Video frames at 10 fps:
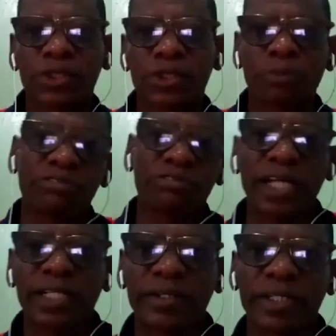up a
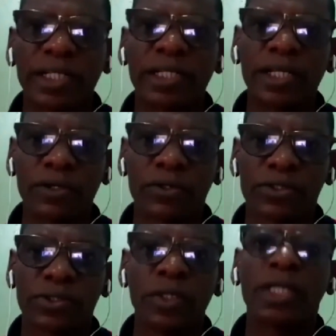refinery in Lagos.
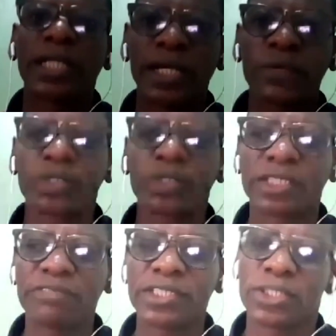Now, he was
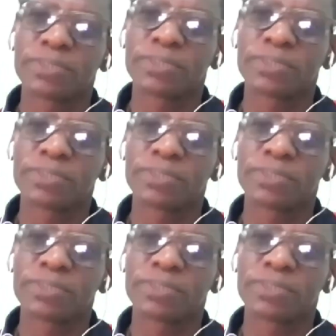giving some